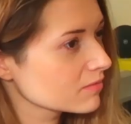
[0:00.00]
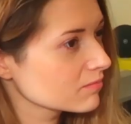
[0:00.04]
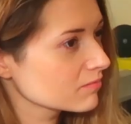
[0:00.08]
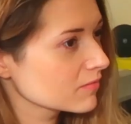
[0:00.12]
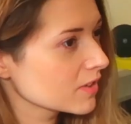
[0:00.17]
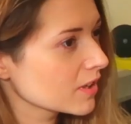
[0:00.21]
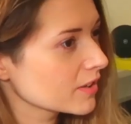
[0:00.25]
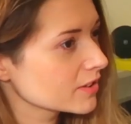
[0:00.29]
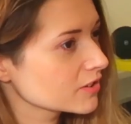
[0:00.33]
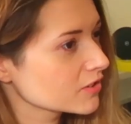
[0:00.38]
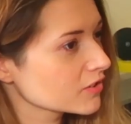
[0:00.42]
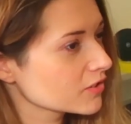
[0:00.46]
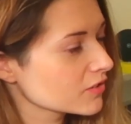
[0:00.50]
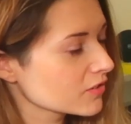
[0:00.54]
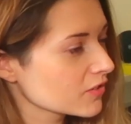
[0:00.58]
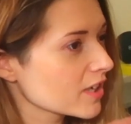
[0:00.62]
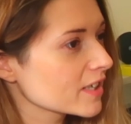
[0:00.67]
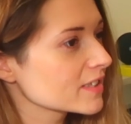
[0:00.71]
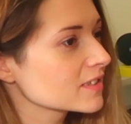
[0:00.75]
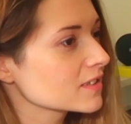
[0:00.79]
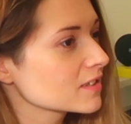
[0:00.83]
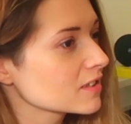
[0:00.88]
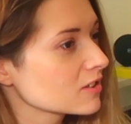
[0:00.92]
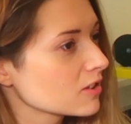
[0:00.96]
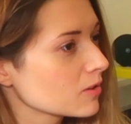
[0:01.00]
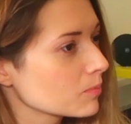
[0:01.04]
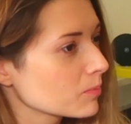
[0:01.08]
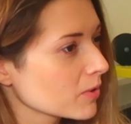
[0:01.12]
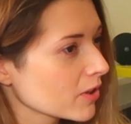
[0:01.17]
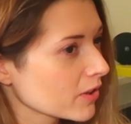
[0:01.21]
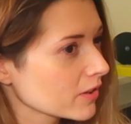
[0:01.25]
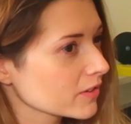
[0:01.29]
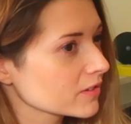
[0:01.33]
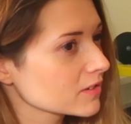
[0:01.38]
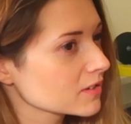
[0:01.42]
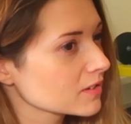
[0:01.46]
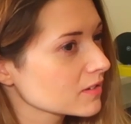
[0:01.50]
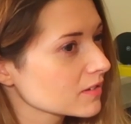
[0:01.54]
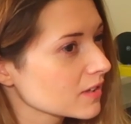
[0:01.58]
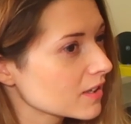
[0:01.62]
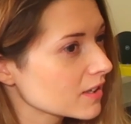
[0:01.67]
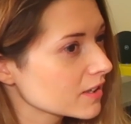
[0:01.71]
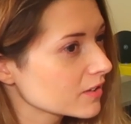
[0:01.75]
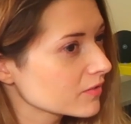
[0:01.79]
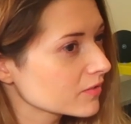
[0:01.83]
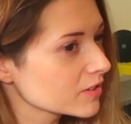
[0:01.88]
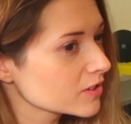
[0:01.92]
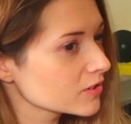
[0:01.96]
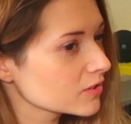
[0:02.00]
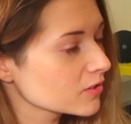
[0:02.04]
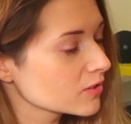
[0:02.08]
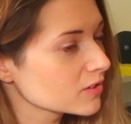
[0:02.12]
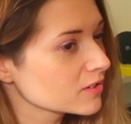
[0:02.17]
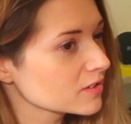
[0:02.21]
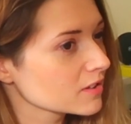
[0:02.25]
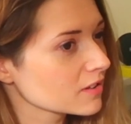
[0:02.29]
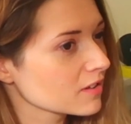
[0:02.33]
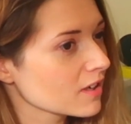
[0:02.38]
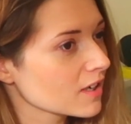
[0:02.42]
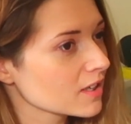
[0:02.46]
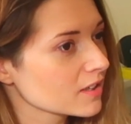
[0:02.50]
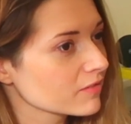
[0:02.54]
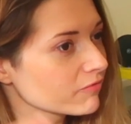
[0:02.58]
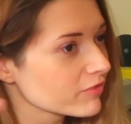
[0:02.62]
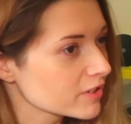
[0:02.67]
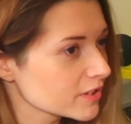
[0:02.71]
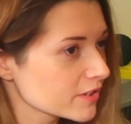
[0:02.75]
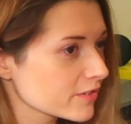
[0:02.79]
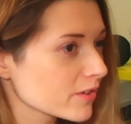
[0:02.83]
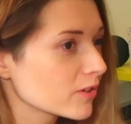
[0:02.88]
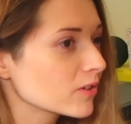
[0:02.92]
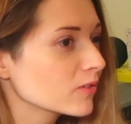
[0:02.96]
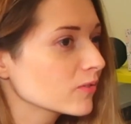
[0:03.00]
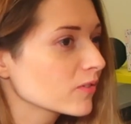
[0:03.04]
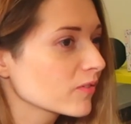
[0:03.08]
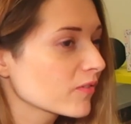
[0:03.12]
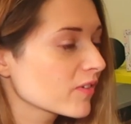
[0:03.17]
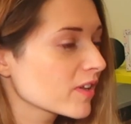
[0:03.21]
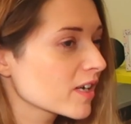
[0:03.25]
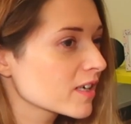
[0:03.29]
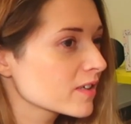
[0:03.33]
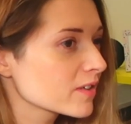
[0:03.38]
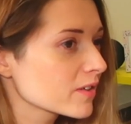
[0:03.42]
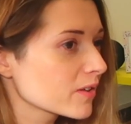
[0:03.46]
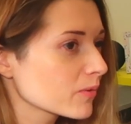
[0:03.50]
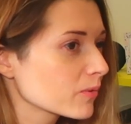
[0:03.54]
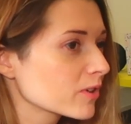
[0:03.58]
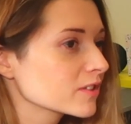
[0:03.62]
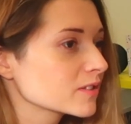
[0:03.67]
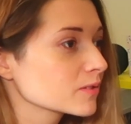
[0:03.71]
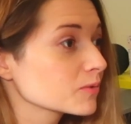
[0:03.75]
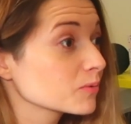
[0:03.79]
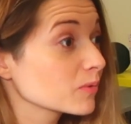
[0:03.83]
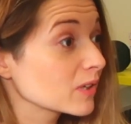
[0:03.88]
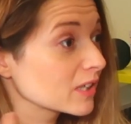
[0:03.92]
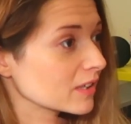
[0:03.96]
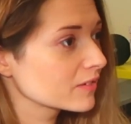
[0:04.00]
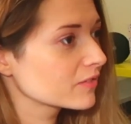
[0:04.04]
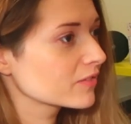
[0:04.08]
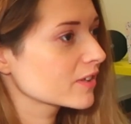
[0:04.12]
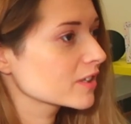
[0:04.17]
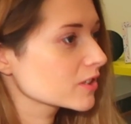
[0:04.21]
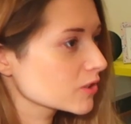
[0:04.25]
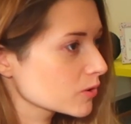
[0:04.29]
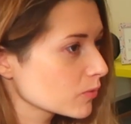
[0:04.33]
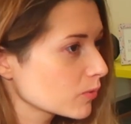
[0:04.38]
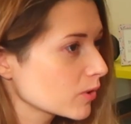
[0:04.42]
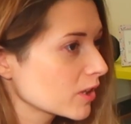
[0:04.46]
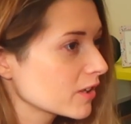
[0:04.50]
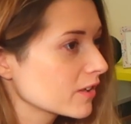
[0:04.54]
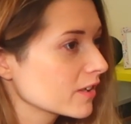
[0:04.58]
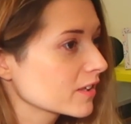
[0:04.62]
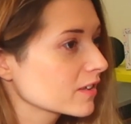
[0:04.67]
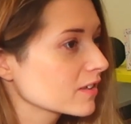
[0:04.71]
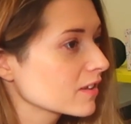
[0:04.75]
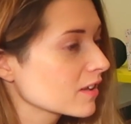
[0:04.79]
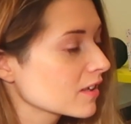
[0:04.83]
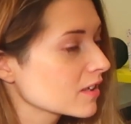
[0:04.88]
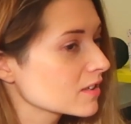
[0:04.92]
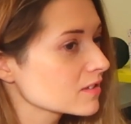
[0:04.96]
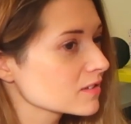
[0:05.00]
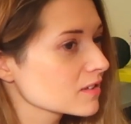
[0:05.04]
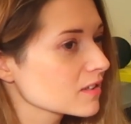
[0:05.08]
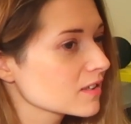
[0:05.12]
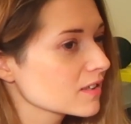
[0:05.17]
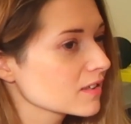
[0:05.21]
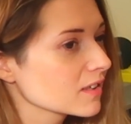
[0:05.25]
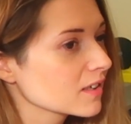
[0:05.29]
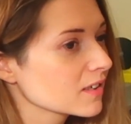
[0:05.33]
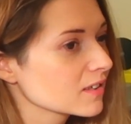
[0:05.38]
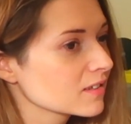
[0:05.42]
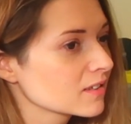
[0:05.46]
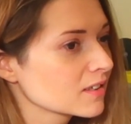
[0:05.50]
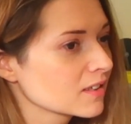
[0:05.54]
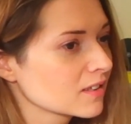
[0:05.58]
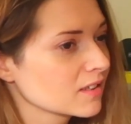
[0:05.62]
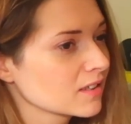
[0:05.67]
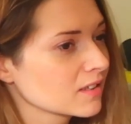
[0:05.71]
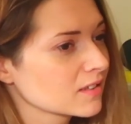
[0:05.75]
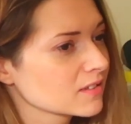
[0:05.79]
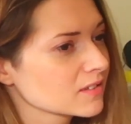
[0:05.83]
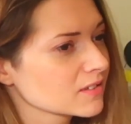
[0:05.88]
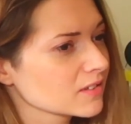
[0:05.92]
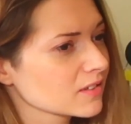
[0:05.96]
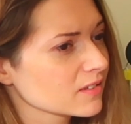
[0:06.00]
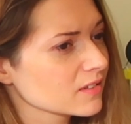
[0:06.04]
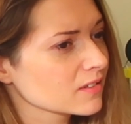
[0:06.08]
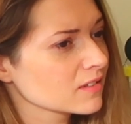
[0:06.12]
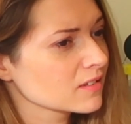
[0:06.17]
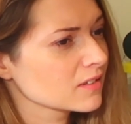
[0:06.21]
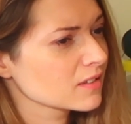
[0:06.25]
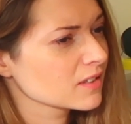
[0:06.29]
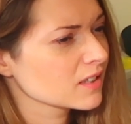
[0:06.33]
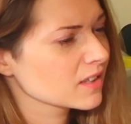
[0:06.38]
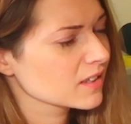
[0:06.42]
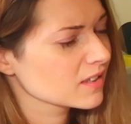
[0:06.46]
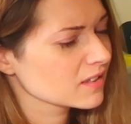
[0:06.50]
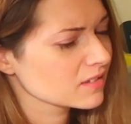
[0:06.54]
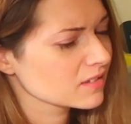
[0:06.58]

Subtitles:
like, stress in your personal life, it's good to kind of resolve that, otherwise it will affect your work and things like that. So yeah.